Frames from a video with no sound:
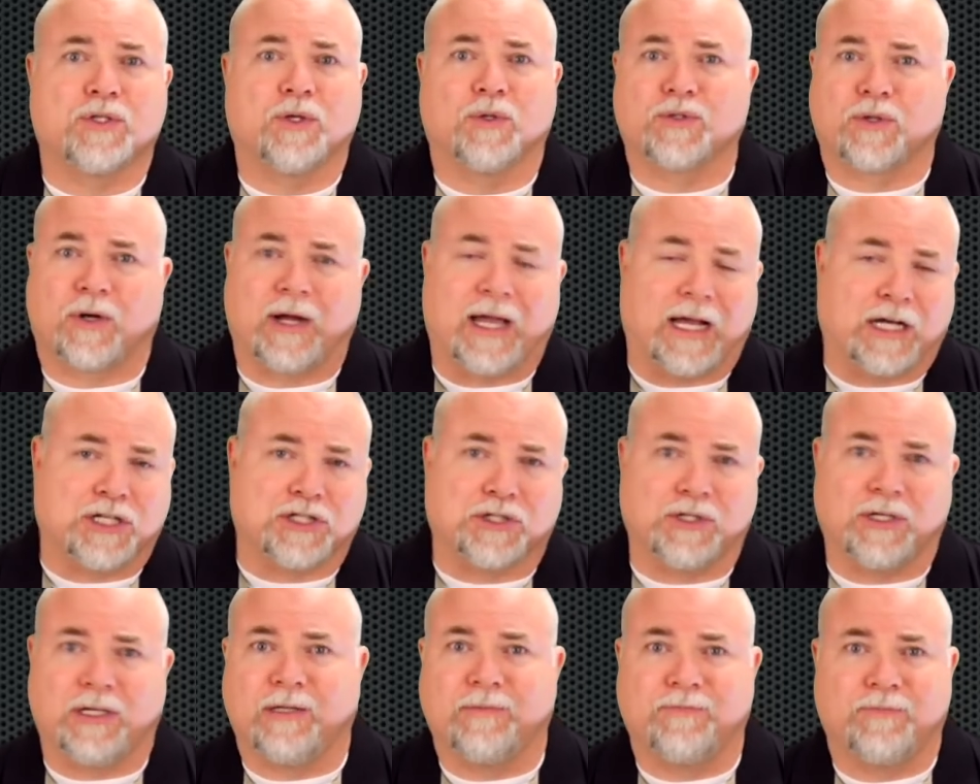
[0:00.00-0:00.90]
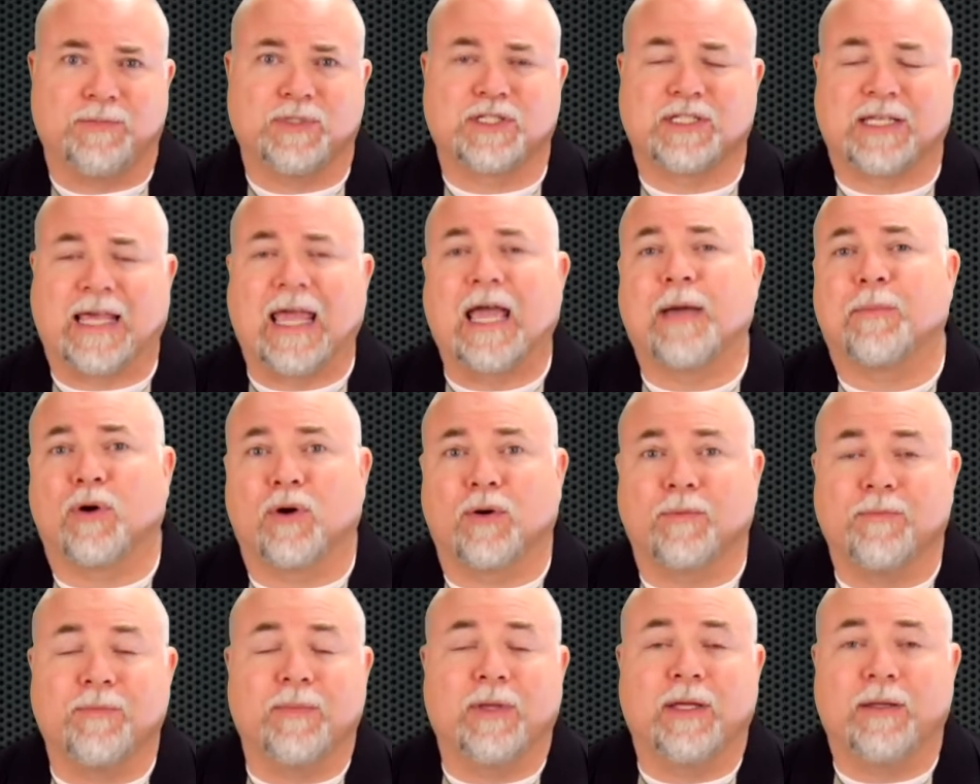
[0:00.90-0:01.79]
Those are actually
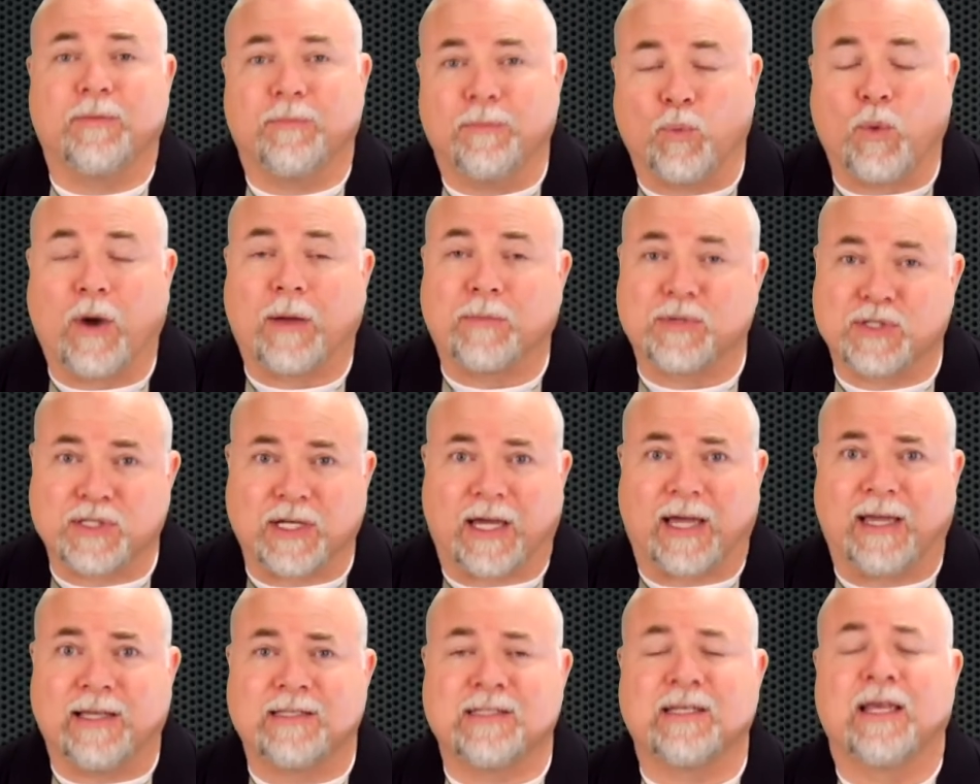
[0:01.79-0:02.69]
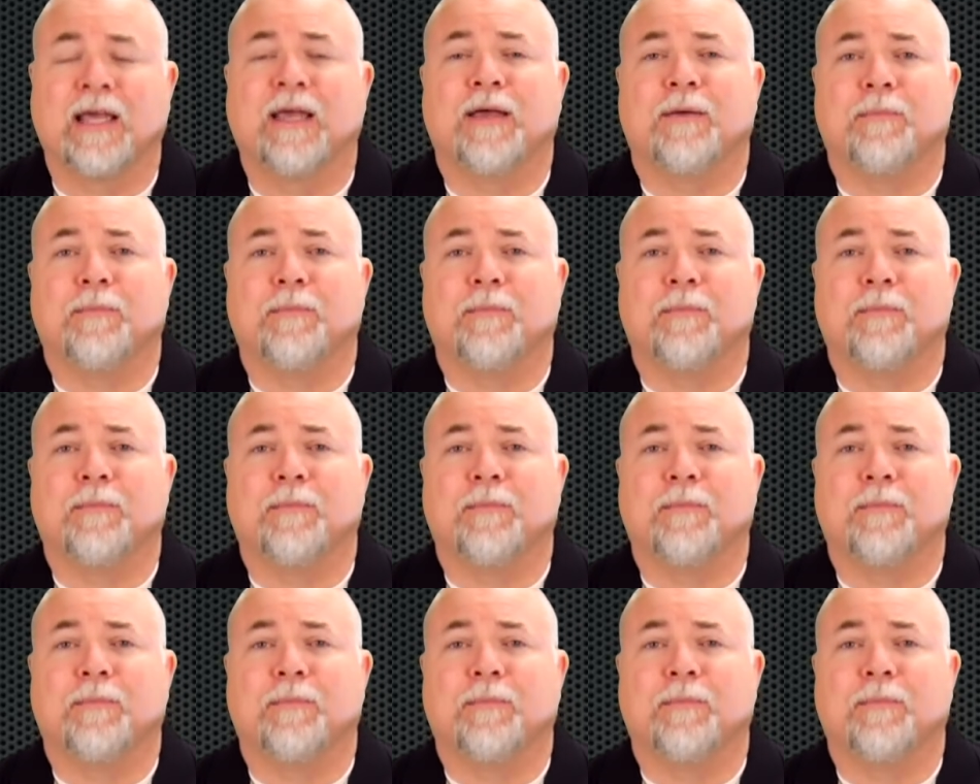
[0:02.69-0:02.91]
scammer websites.